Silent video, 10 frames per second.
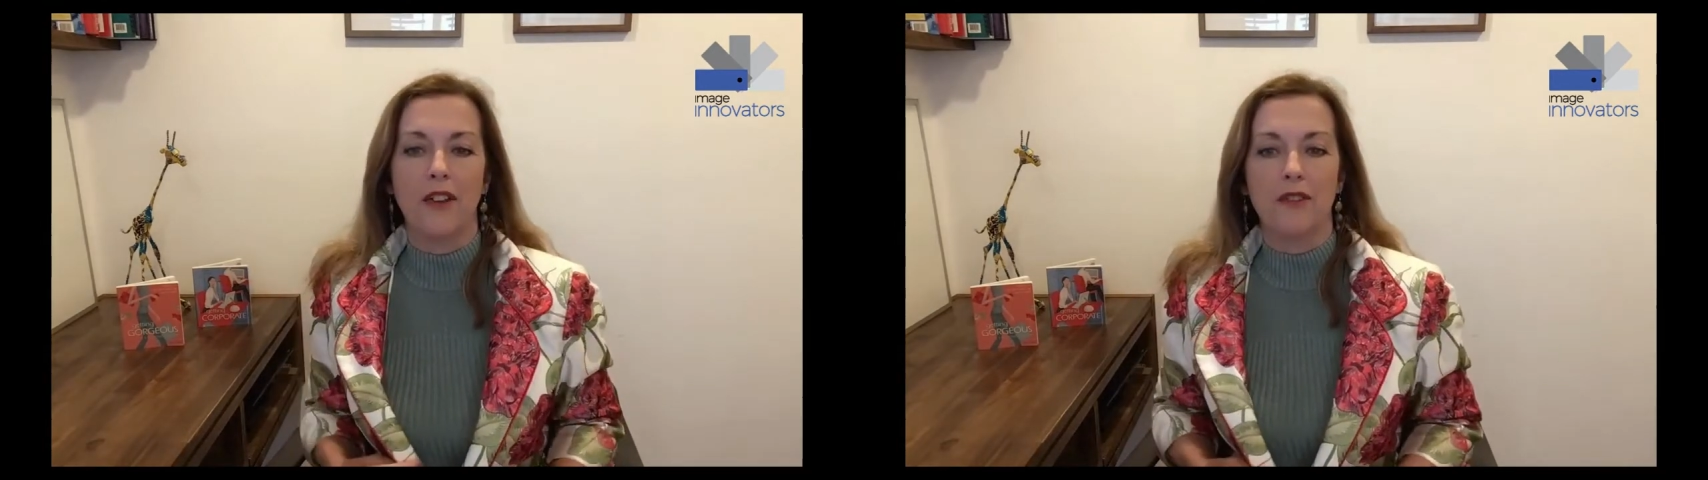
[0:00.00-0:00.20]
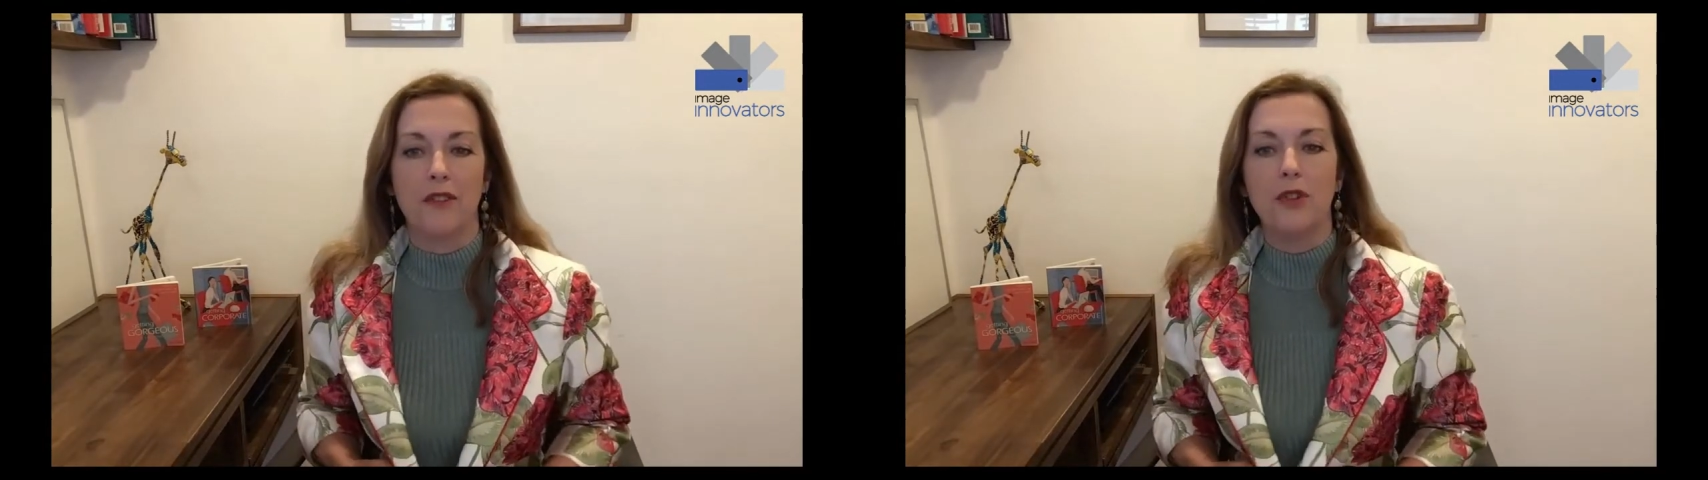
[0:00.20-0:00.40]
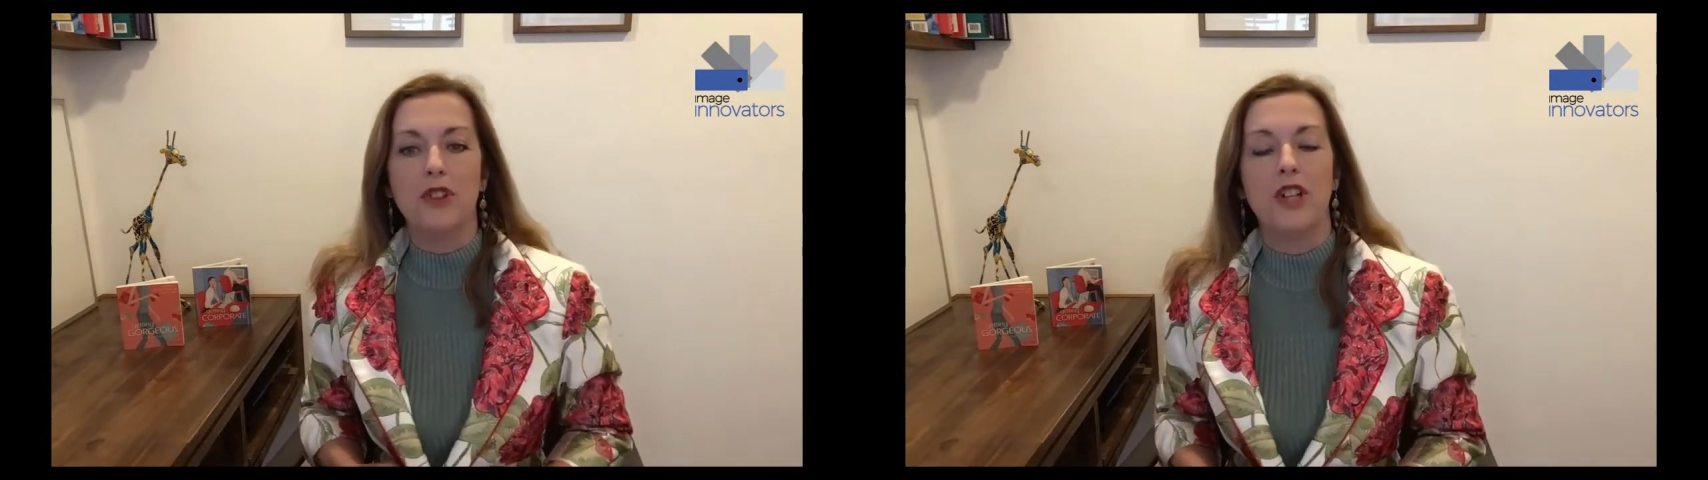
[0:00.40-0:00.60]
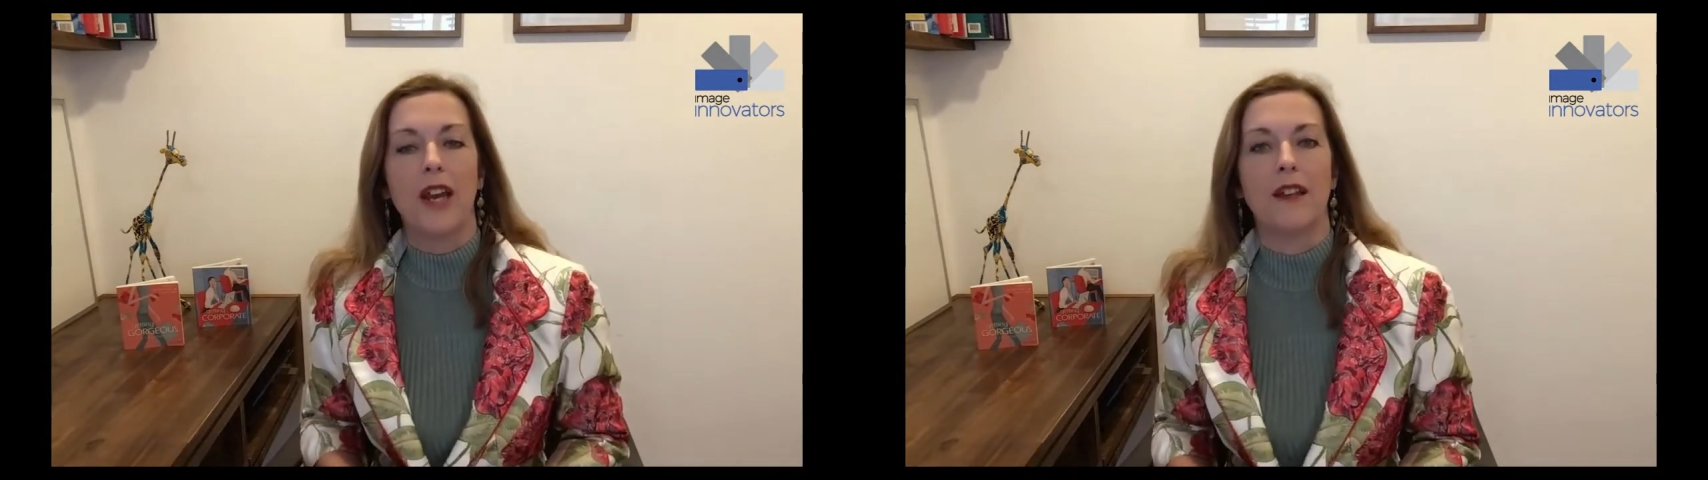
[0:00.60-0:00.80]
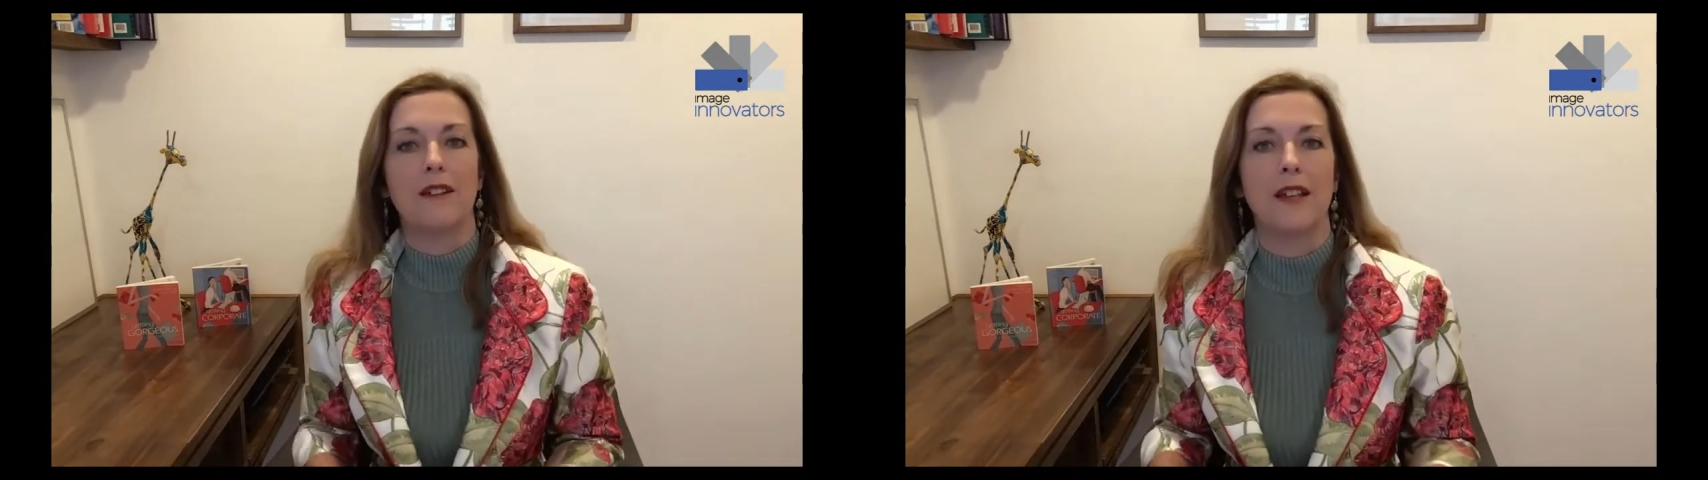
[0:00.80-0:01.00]
the good
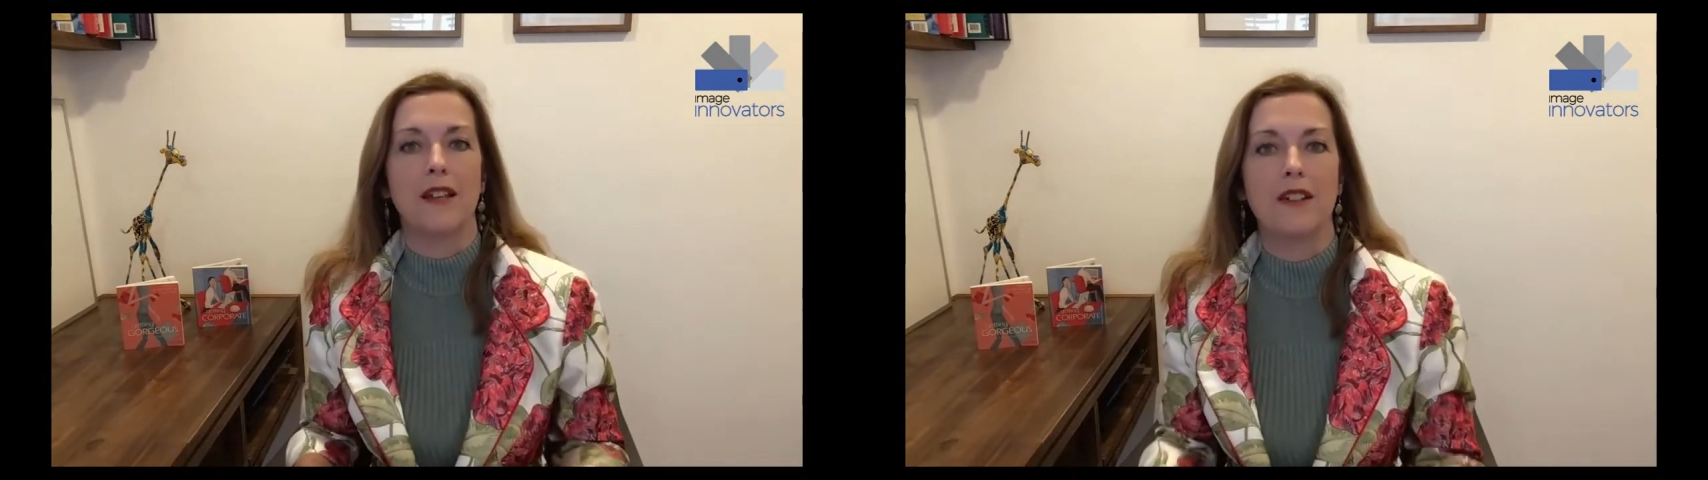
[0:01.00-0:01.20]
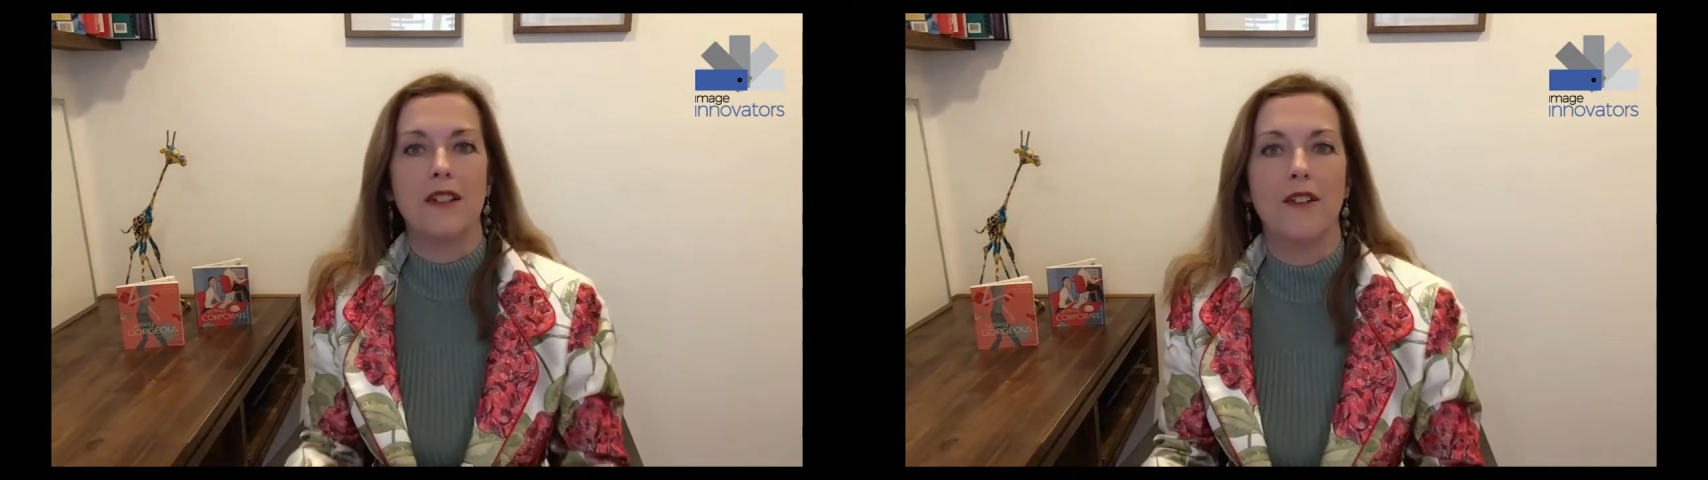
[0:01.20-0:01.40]
jacket section